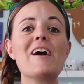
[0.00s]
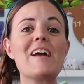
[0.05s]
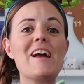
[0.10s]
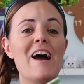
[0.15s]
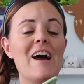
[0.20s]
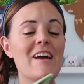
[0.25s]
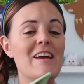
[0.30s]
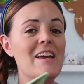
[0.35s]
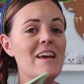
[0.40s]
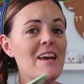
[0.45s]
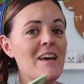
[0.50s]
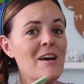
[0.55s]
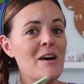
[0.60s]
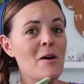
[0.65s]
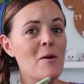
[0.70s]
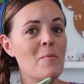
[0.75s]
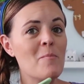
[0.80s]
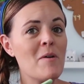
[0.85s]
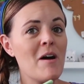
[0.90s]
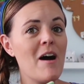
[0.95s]
I got
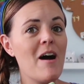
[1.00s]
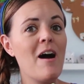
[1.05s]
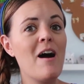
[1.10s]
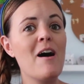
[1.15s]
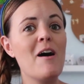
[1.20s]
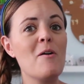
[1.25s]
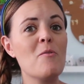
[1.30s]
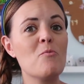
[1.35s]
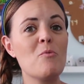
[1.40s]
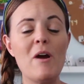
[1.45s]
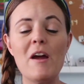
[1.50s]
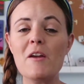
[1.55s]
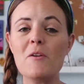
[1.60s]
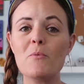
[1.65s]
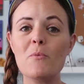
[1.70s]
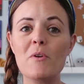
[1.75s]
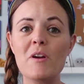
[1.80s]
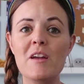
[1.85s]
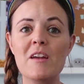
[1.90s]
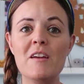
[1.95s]
him
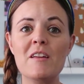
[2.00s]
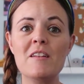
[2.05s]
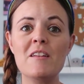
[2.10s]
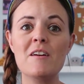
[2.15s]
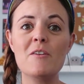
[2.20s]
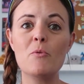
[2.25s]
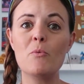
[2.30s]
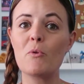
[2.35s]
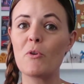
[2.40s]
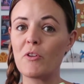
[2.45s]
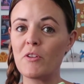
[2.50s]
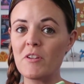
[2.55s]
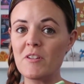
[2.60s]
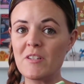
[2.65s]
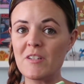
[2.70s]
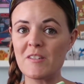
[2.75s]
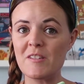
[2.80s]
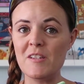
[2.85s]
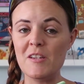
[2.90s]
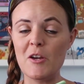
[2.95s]
right when World
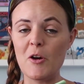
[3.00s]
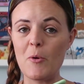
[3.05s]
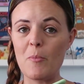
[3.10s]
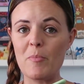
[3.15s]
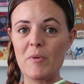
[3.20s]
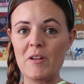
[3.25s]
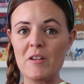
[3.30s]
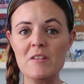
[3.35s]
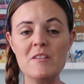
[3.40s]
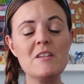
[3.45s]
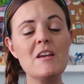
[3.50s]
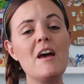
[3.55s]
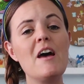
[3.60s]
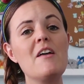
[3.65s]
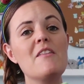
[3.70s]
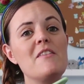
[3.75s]
of Disney opened.